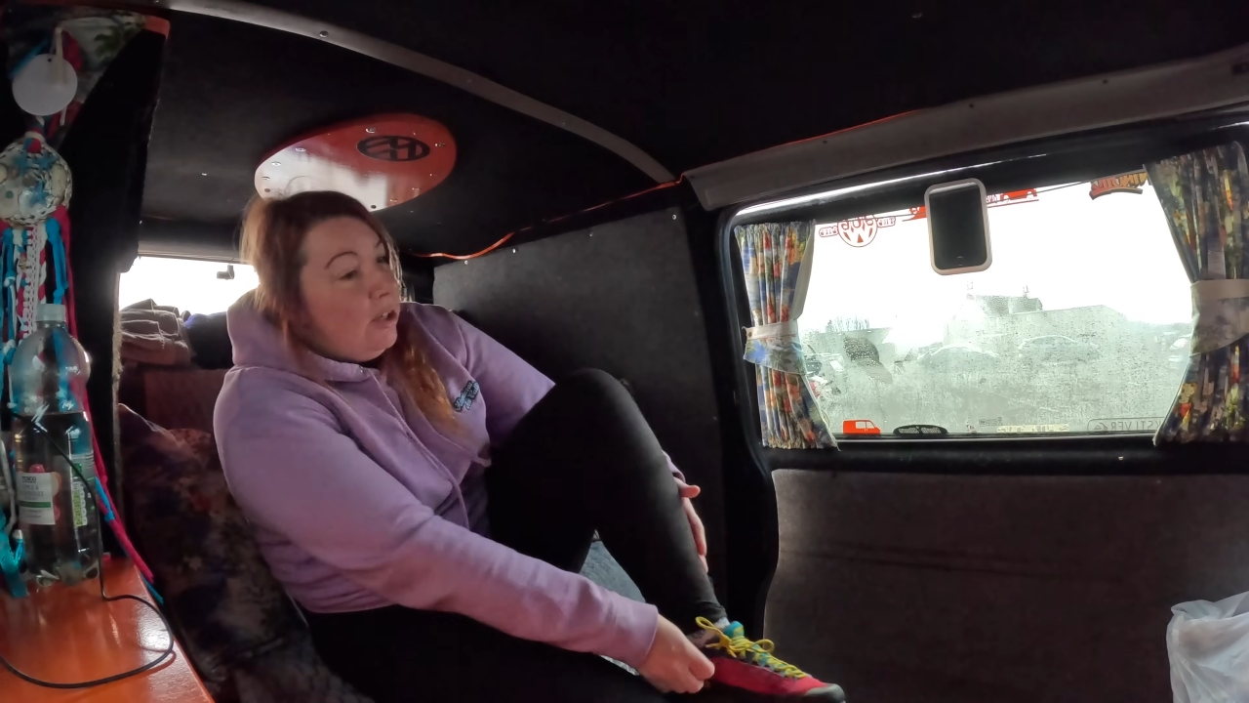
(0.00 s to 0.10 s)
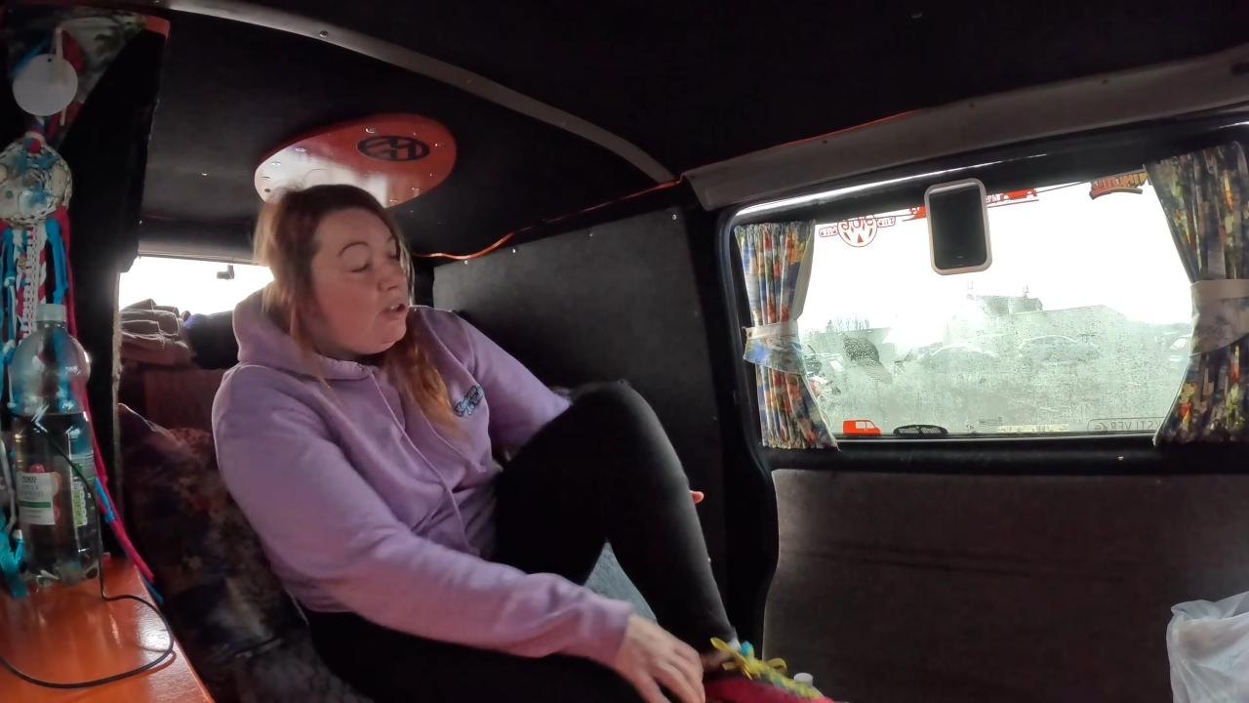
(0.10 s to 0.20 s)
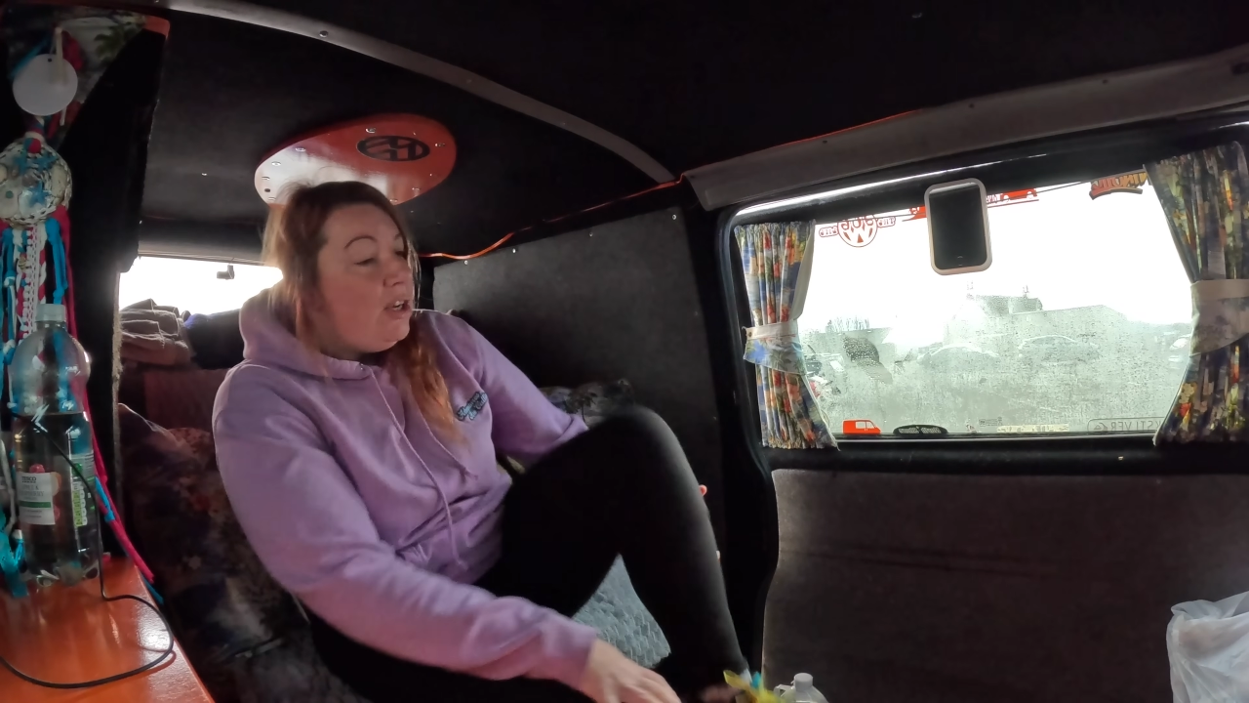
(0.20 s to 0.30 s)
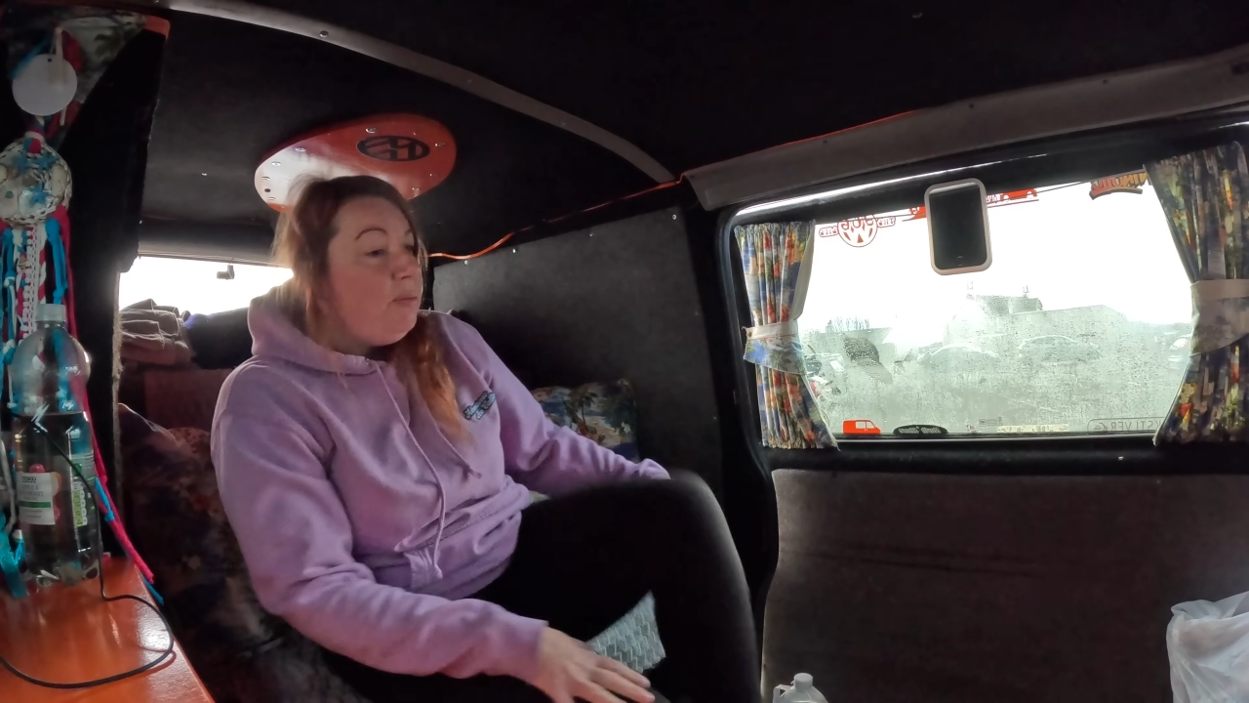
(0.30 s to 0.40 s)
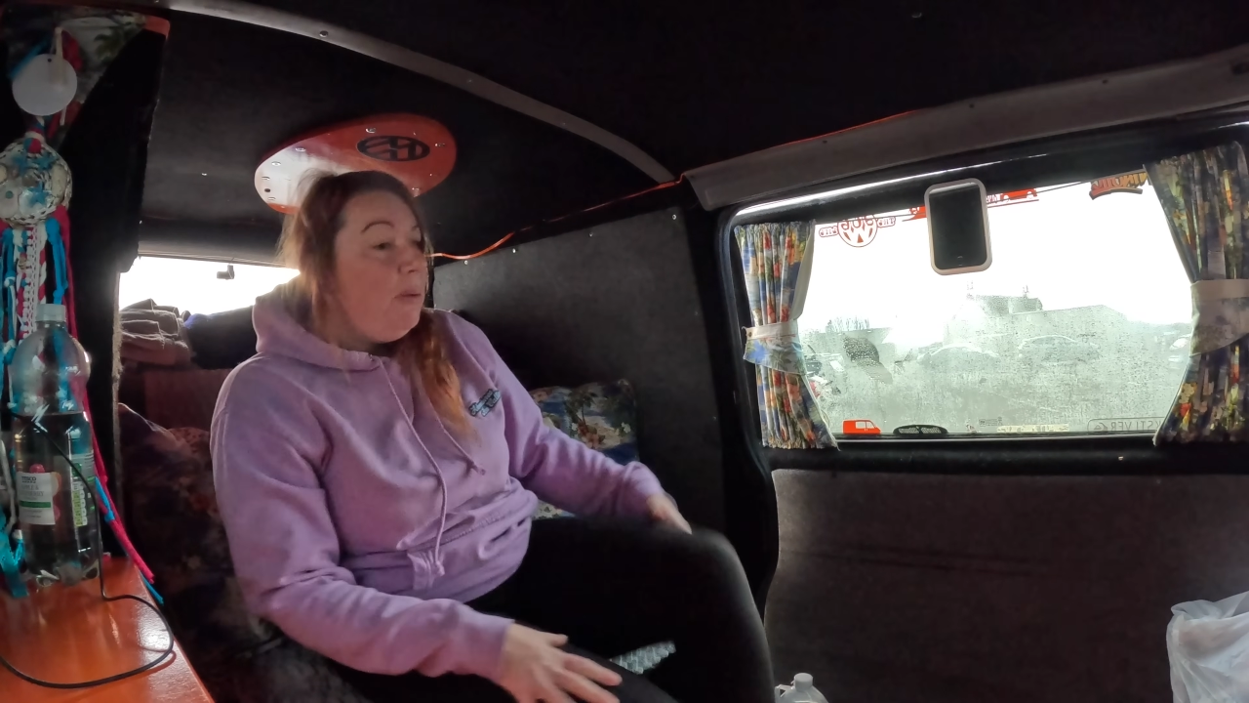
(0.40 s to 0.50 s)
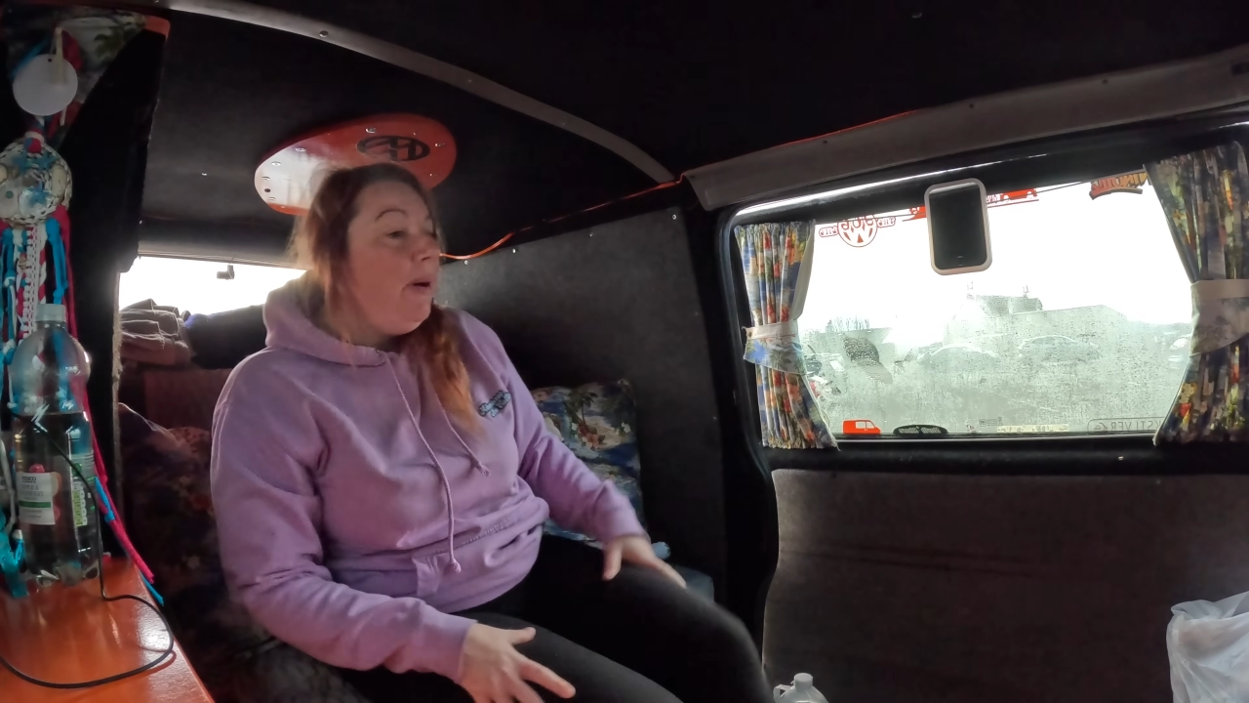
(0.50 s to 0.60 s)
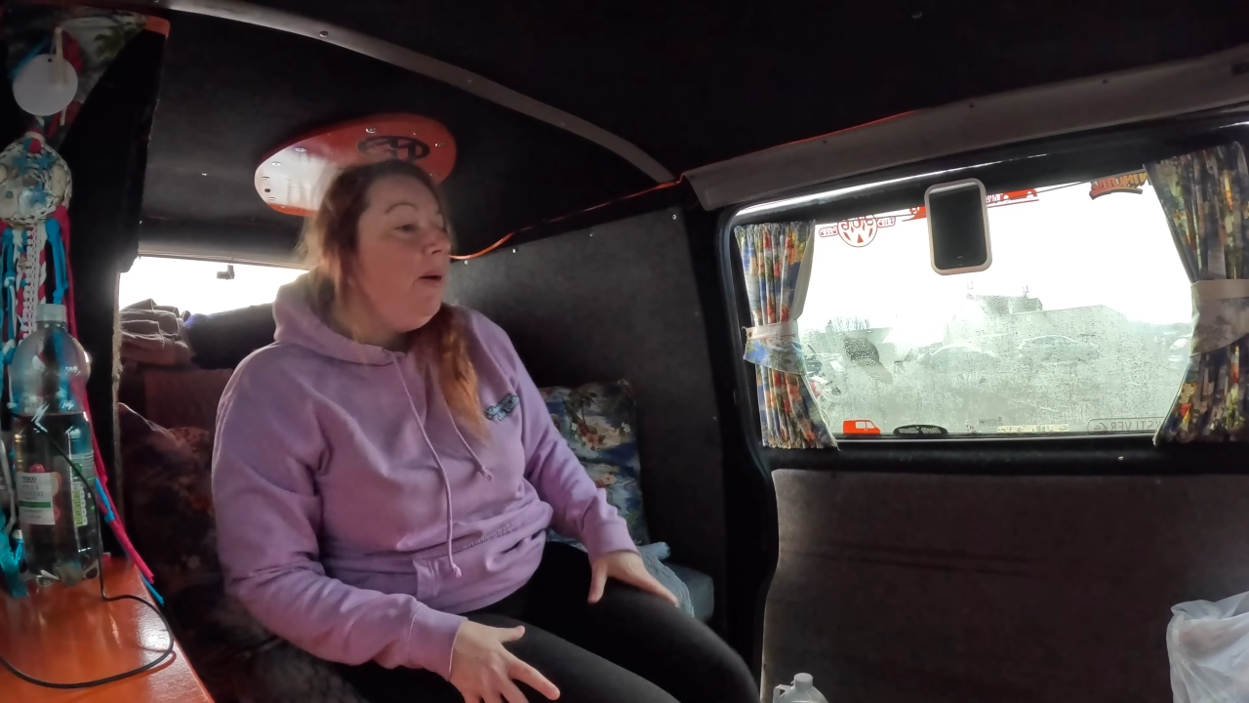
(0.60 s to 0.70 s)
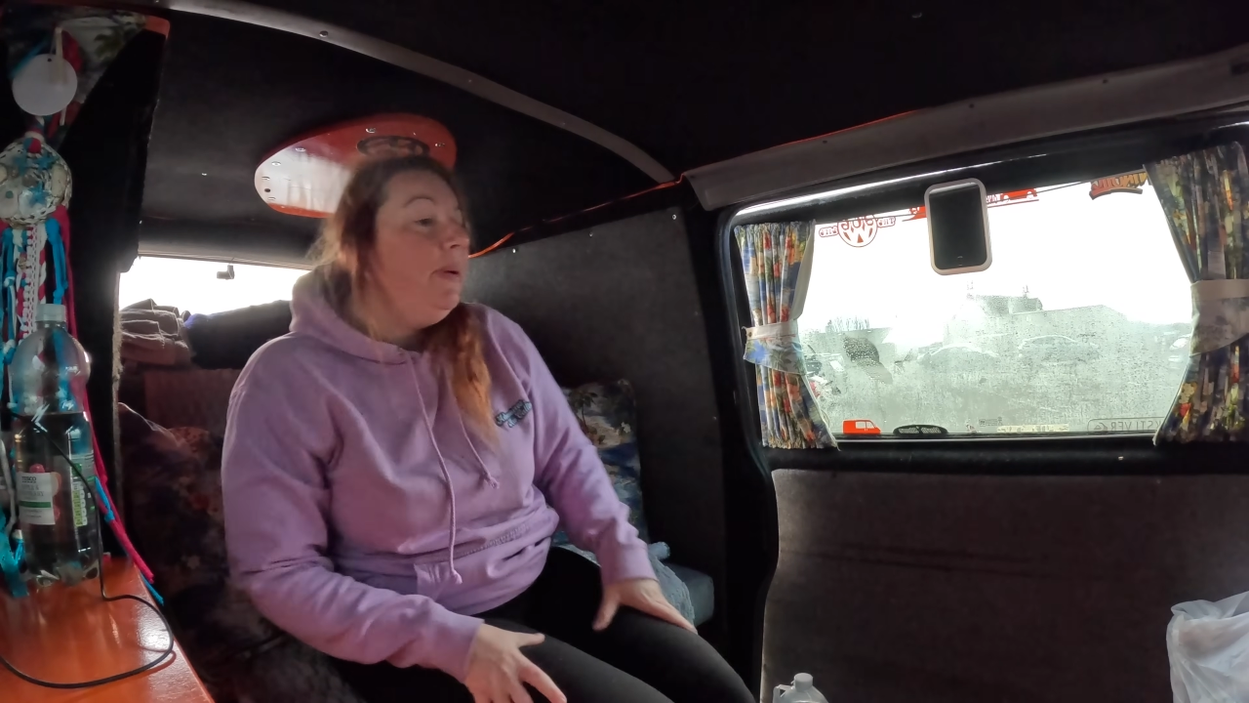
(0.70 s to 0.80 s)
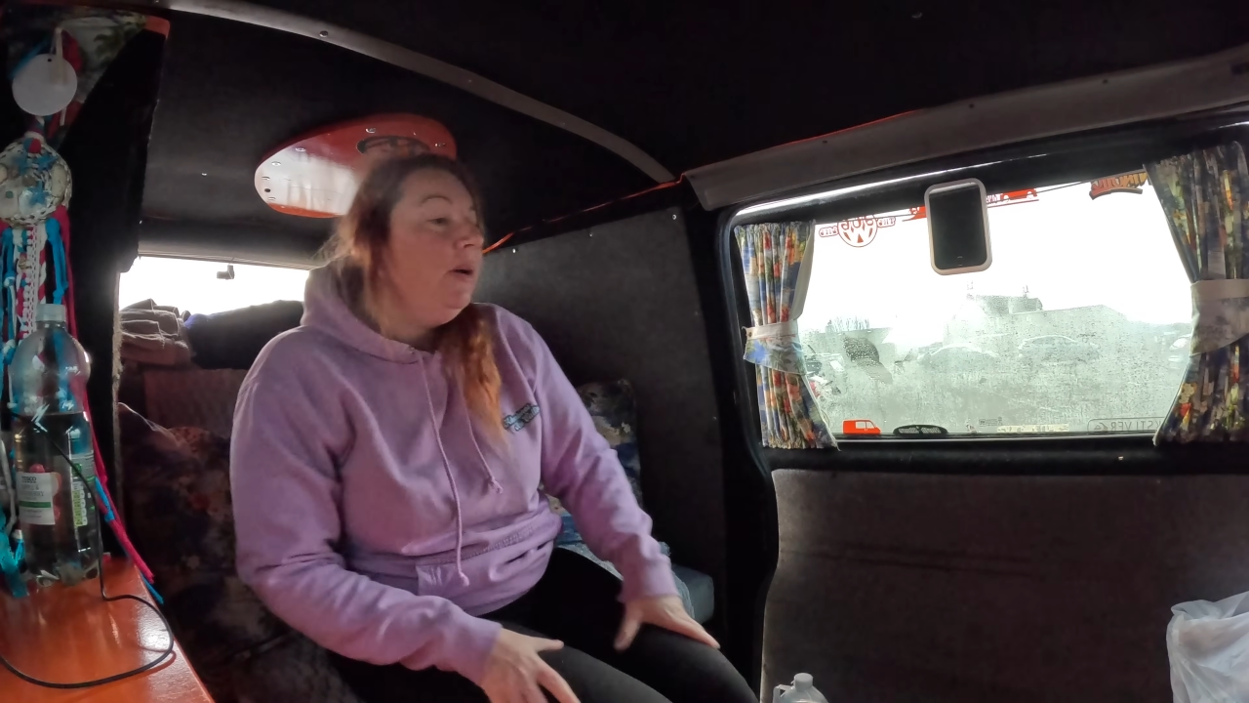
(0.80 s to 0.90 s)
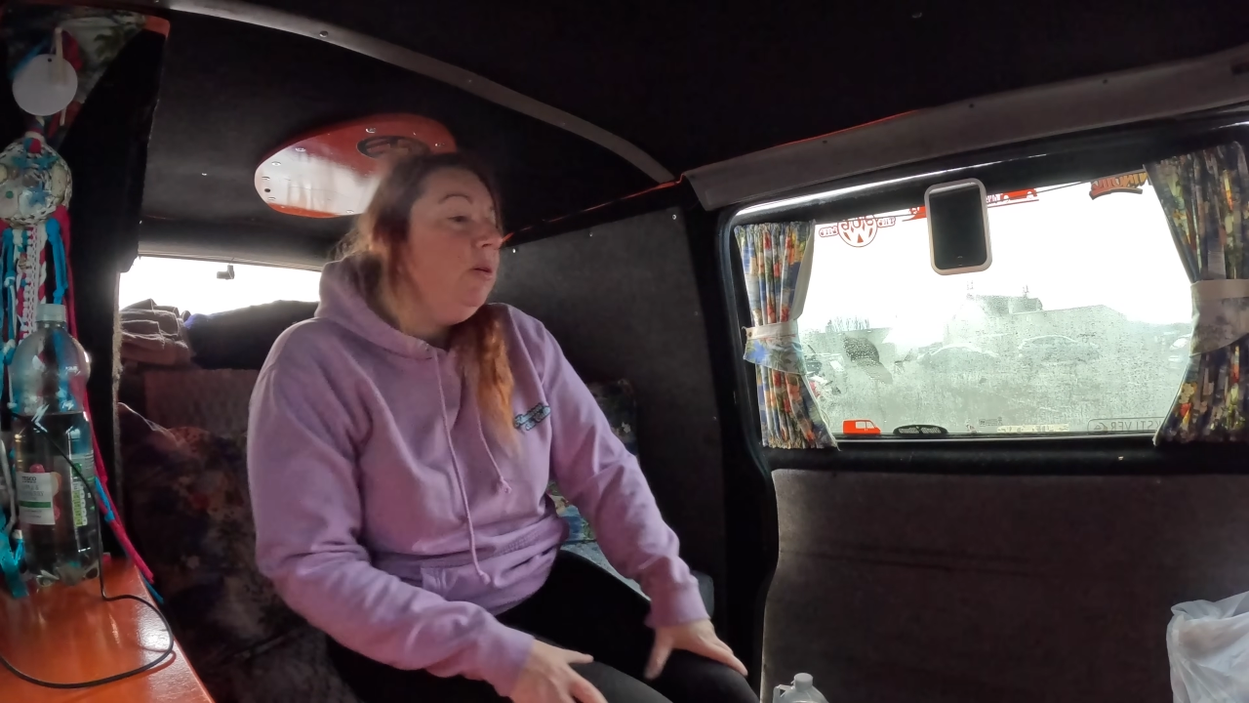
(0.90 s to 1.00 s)
charge my power
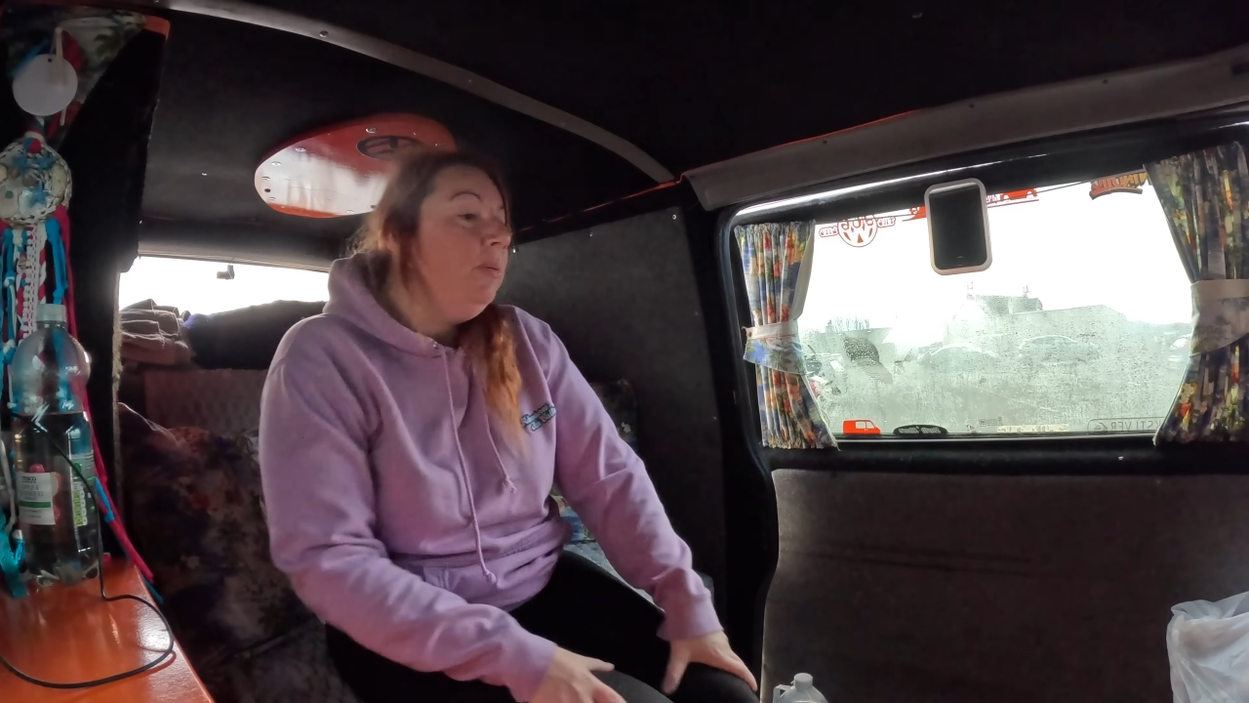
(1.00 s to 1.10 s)
bank